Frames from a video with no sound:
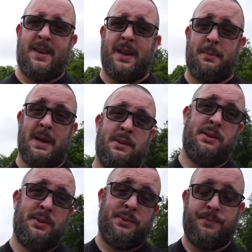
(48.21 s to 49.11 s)
I like Mountain
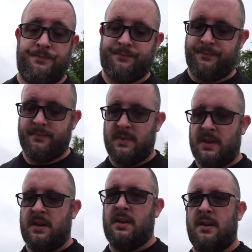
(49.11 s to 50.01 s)
Dew.
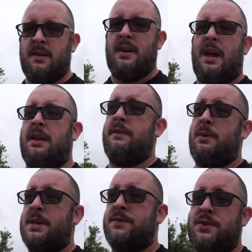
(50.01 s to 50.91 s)
I live in
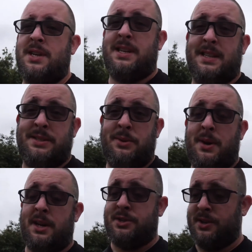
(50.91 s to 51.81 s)
West Virginia, it's Dew
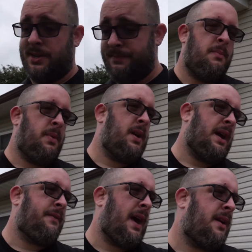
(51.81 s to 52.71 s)
country. But
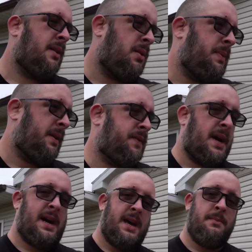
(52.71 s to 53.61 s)
I've got a little bit of
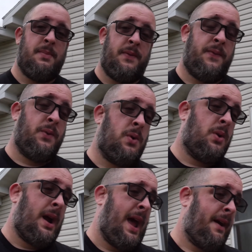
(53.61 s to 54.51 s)
time
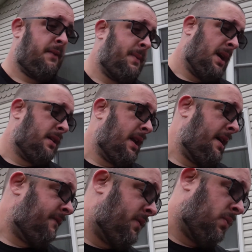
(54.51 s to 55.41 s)
before I have to be
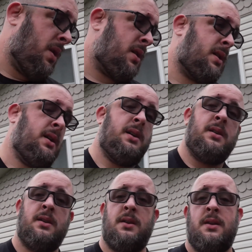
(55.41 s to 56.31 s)
online for work.
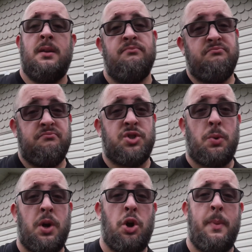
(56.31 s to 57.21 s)
So
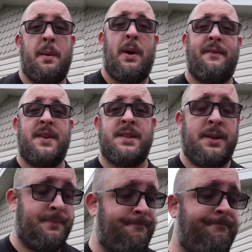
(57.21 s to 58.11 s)
we're gonna go make breakfast.
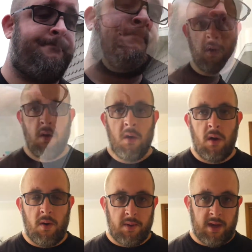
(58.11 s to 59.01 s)

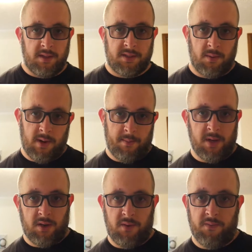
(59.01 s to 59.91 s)
Okay, so what I'm going
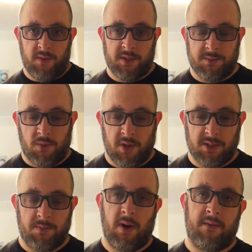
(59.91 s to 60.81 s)
to do for this morning's
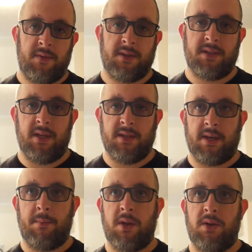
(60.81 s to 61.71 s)
breakfast is
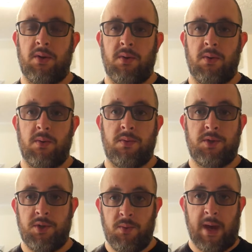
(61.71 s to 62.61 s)
I'm going to do
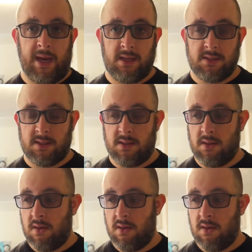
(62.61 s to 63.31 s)
2 eggs